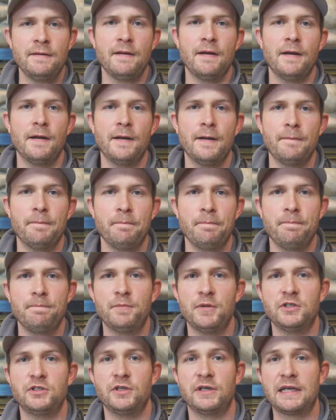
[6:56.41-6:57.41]

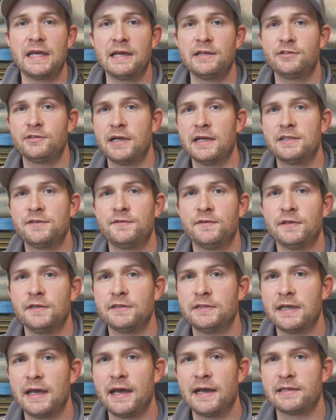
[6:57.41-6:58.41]
But you can transfer
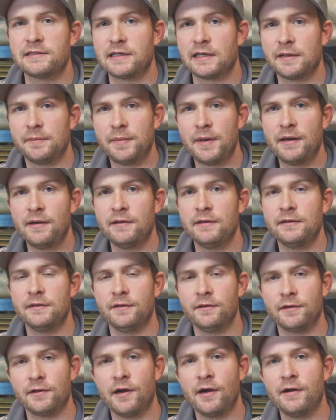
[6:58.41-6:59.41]
your tags, like a parent
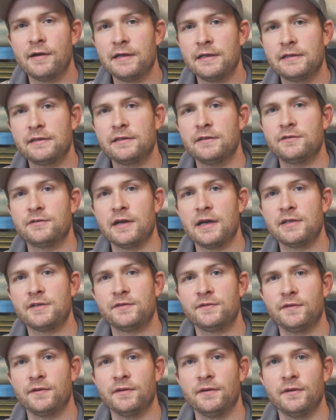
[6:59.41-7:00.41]
or guardian can
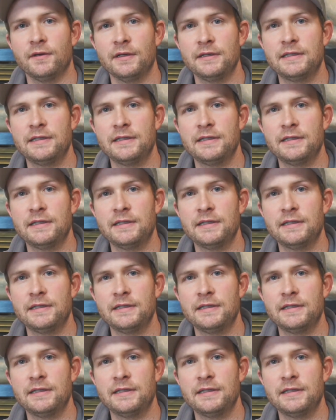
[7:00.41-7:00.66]
transfer a